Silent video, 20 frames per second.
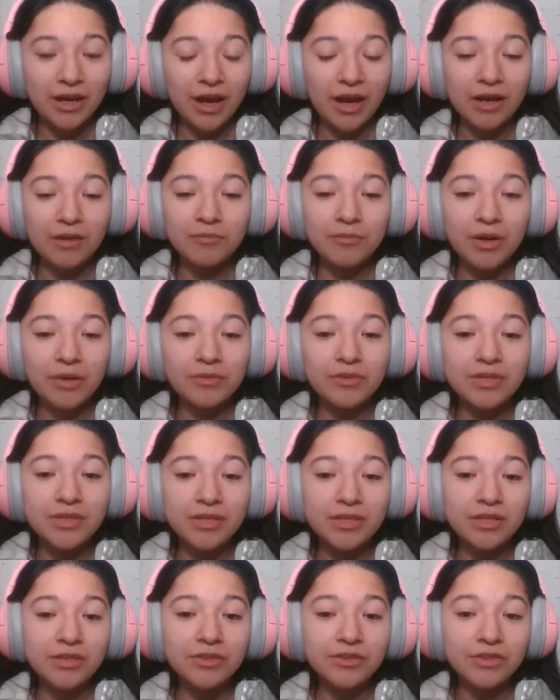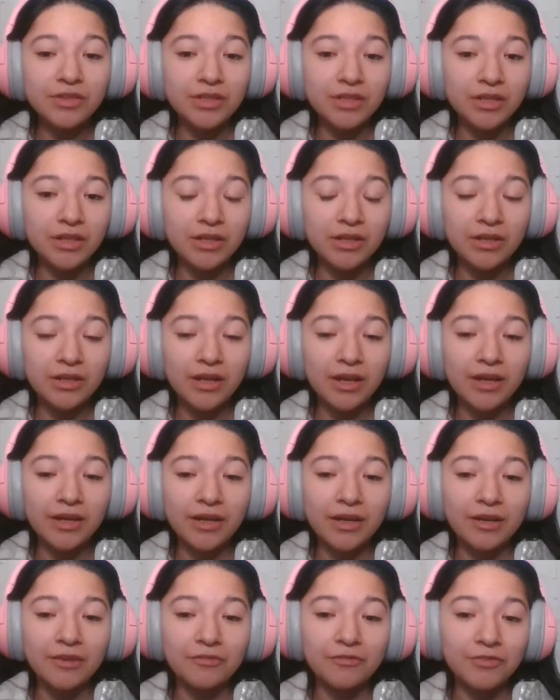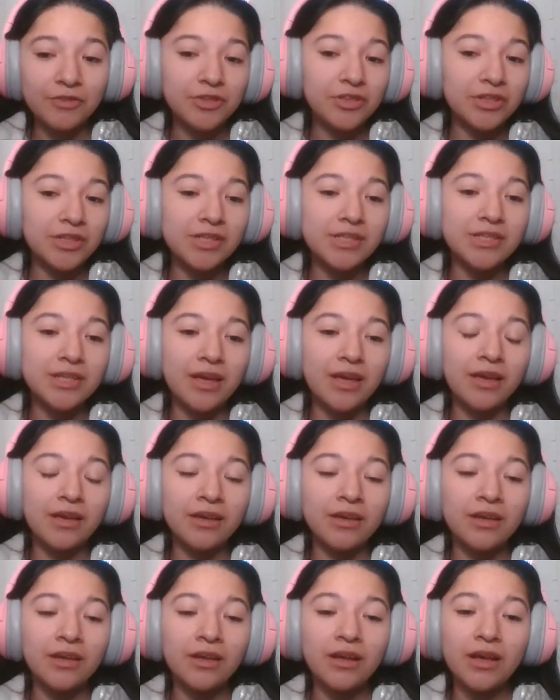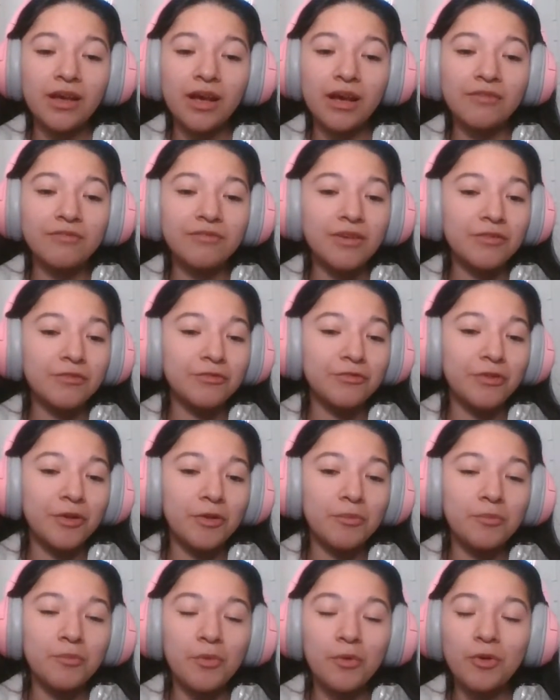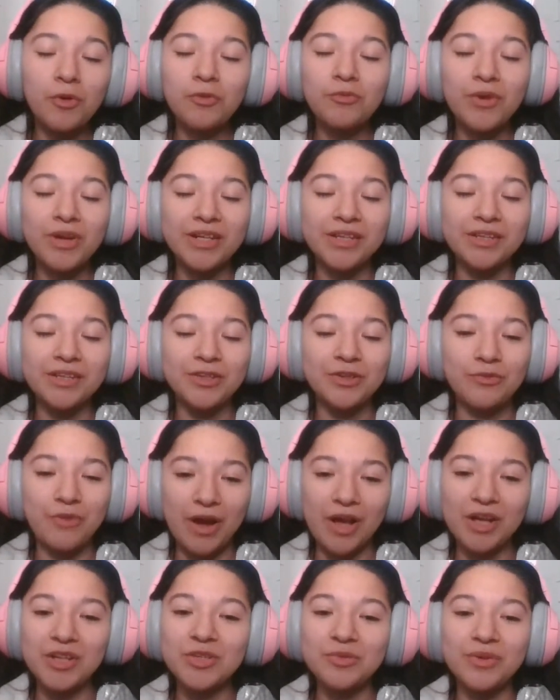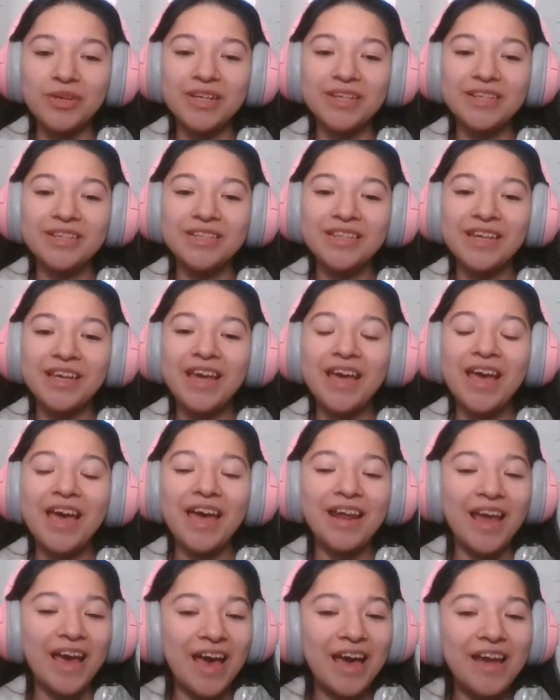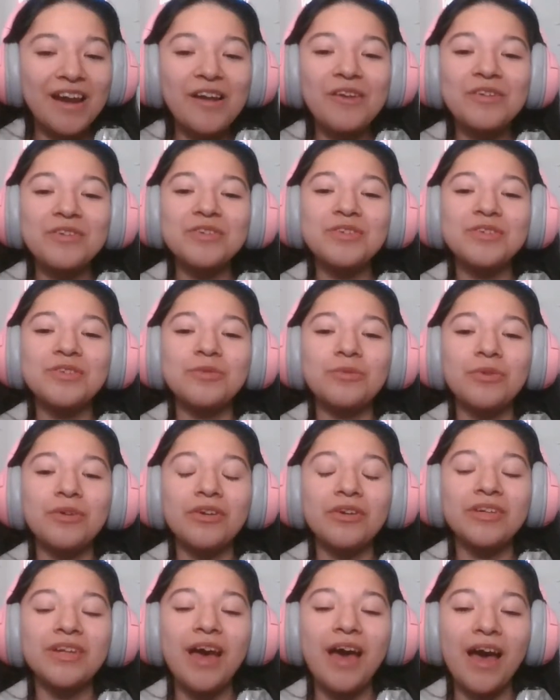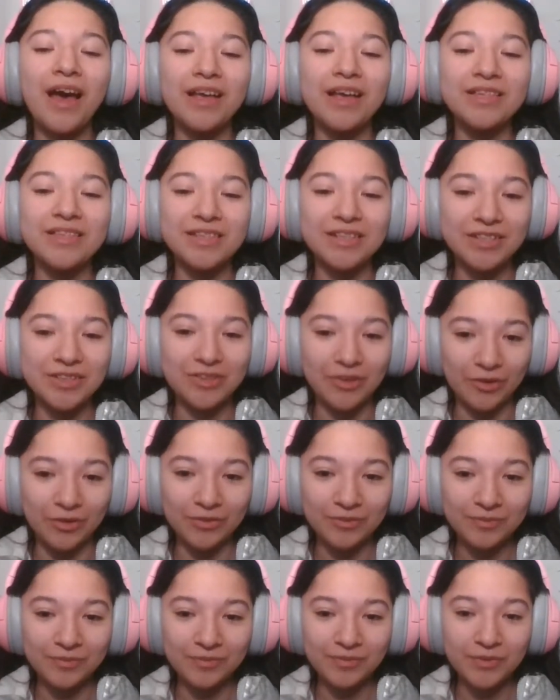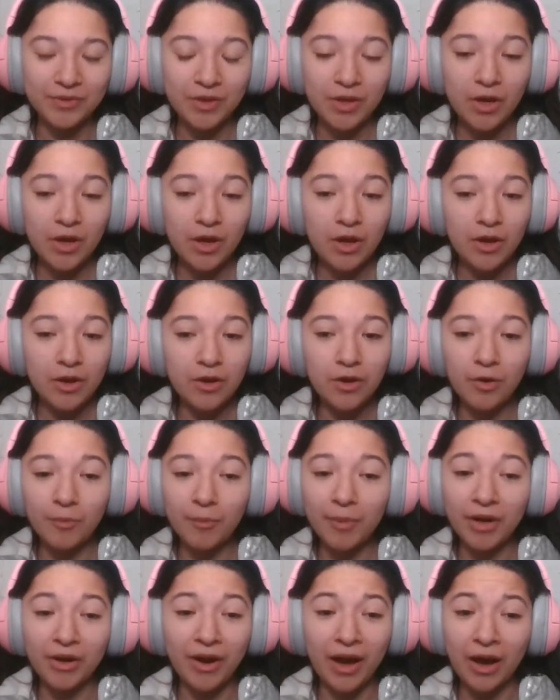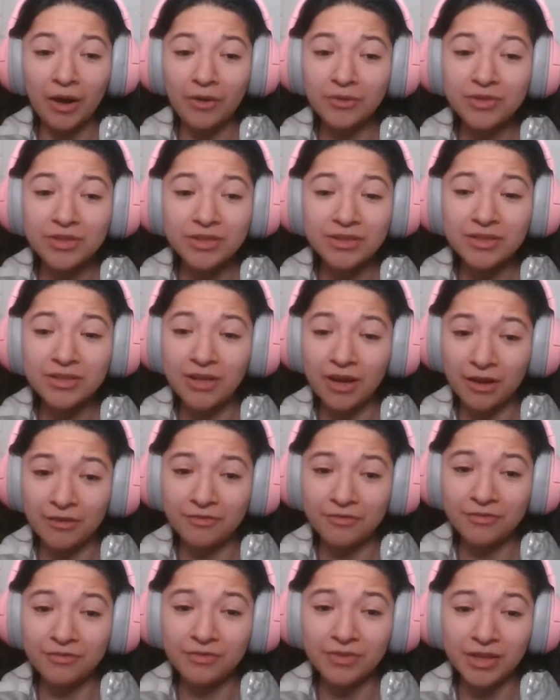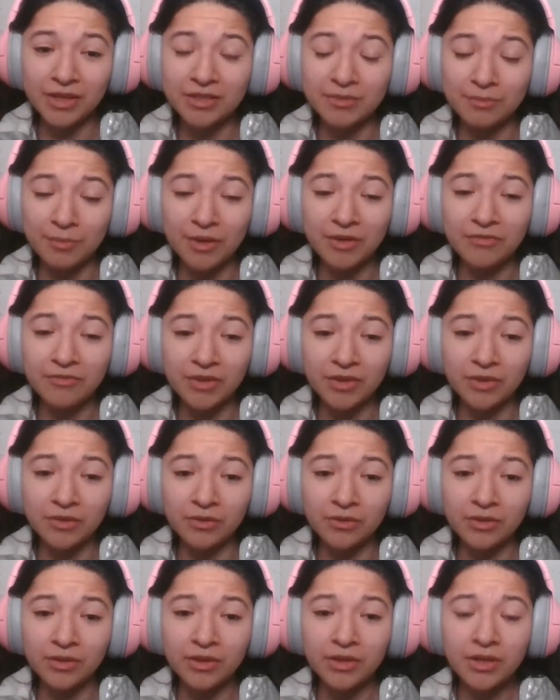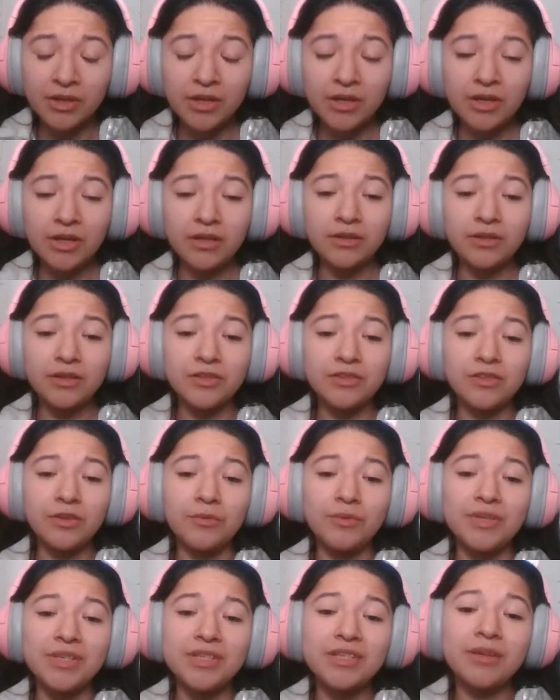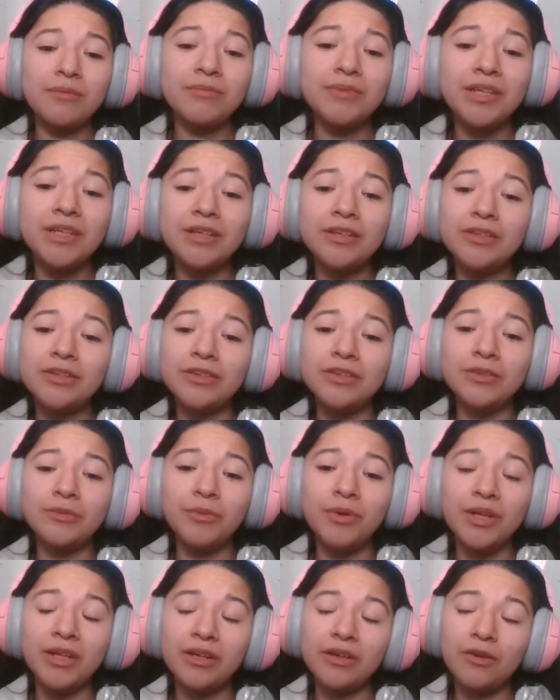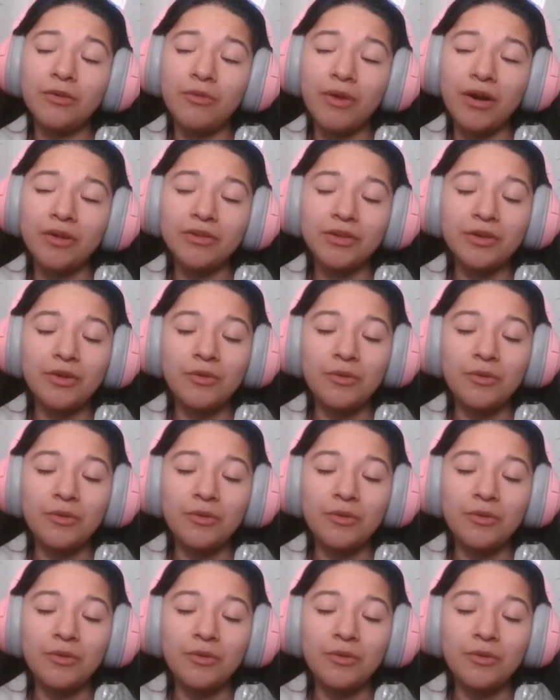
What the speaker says: I am now in senior year and can officially say I've never felt more ready to graduate and head out into the world as an adult. No matter how tough things may feel, there's always something good waiting around.